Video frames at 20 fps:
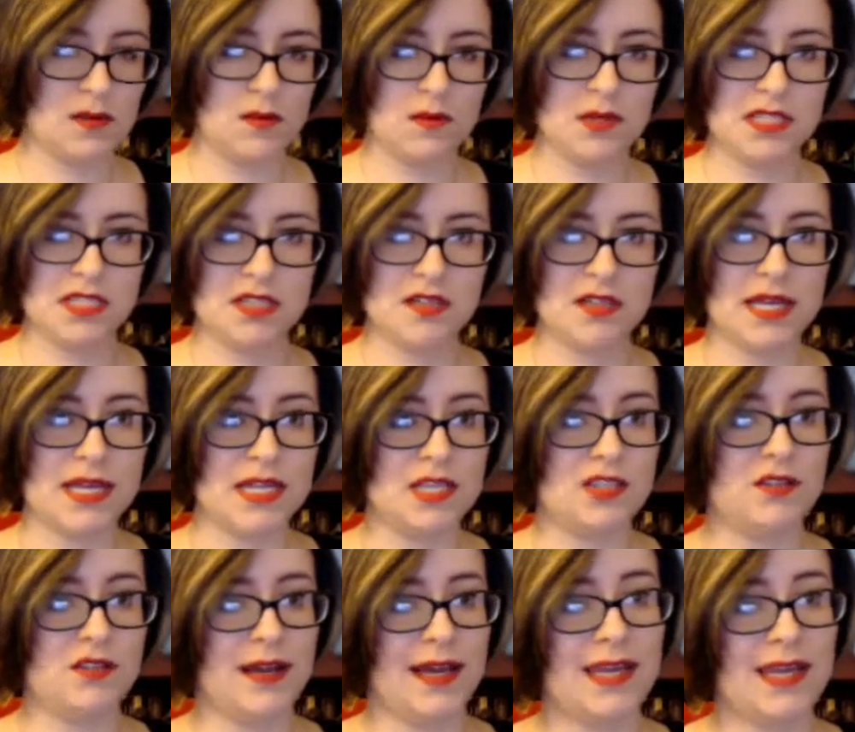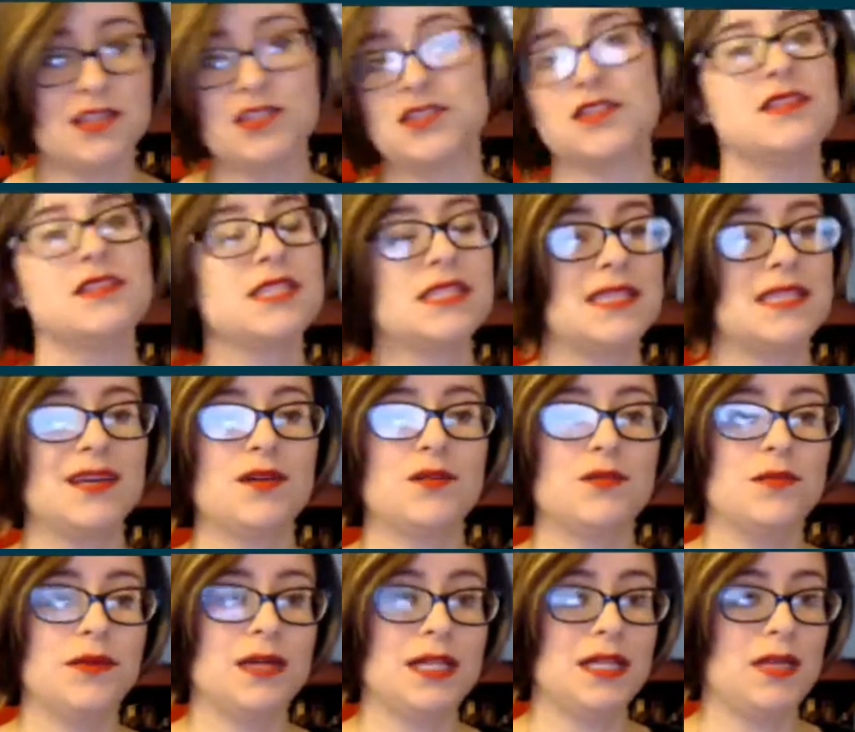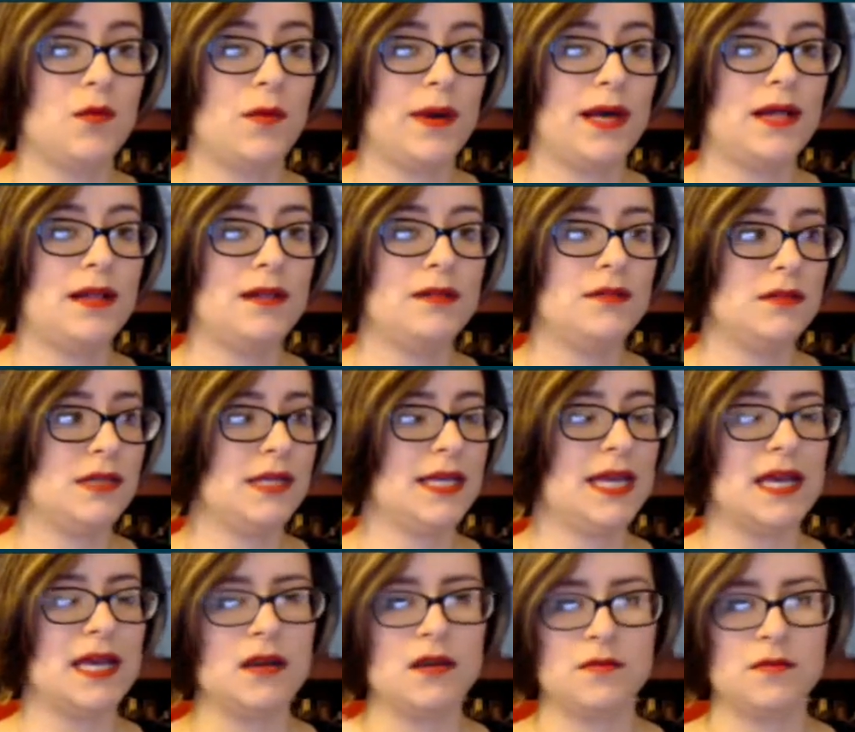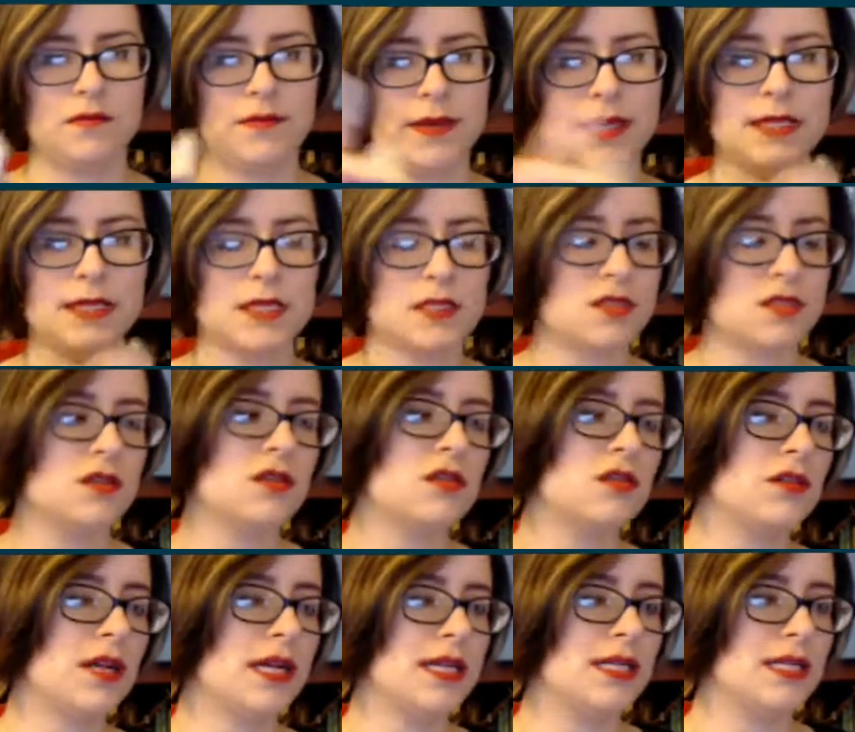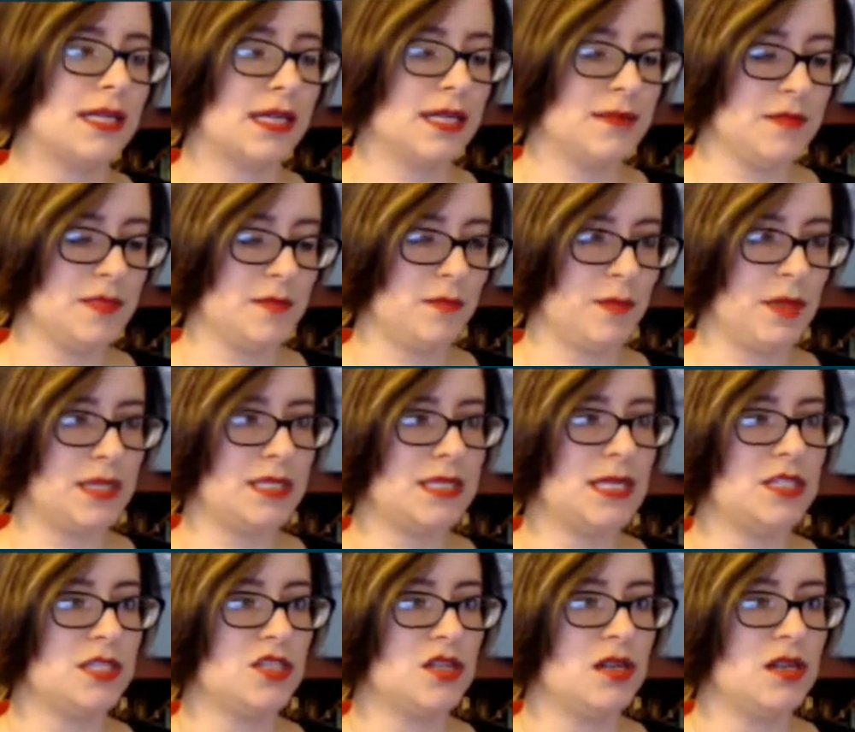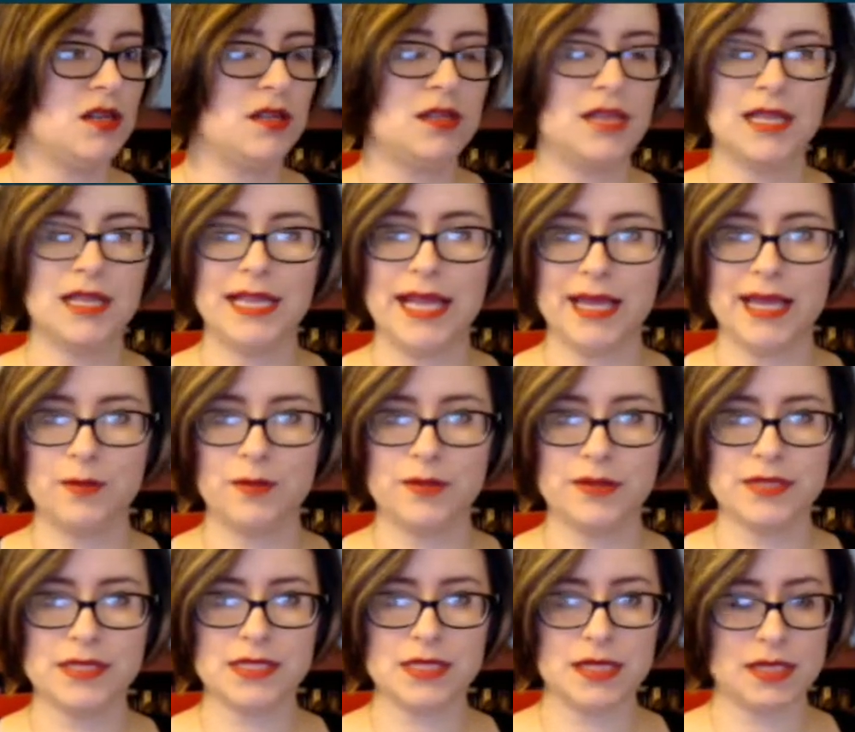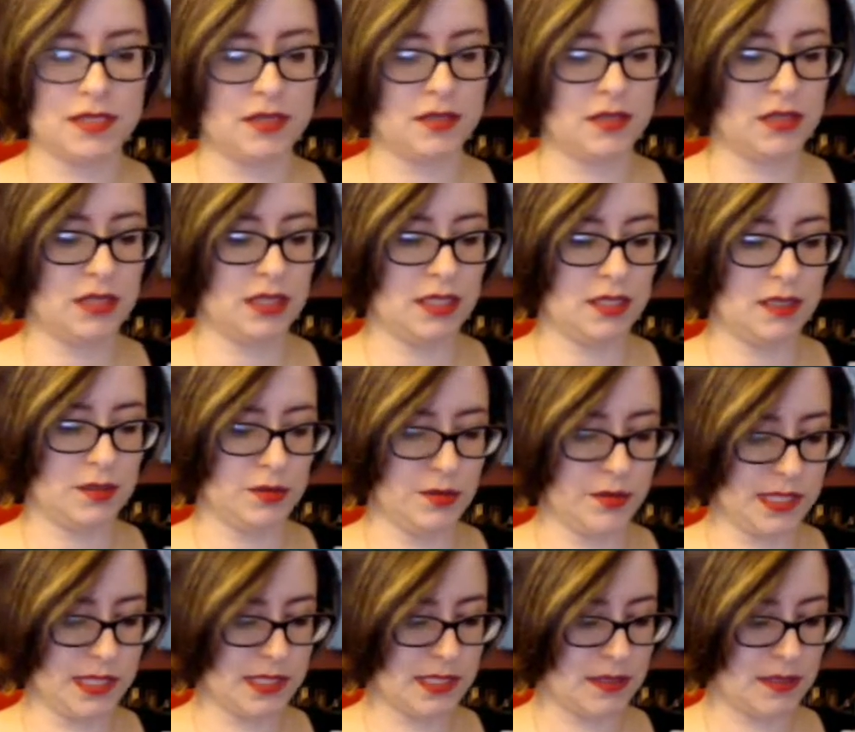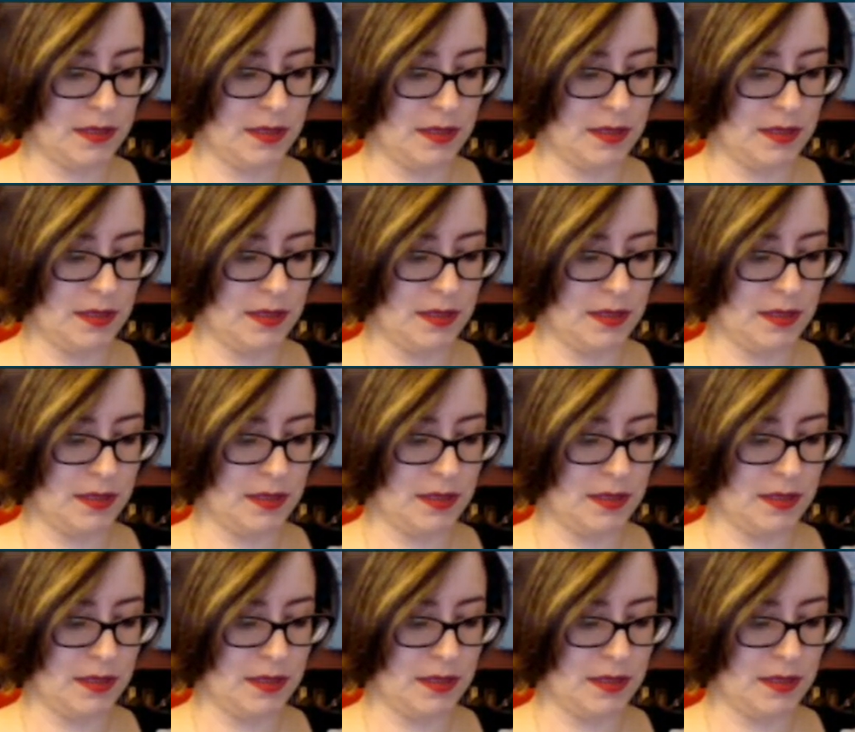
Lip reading: Once you let it dry, it should stick really well. Again, pay attention to your dry times, pay attention to the labels on your glues.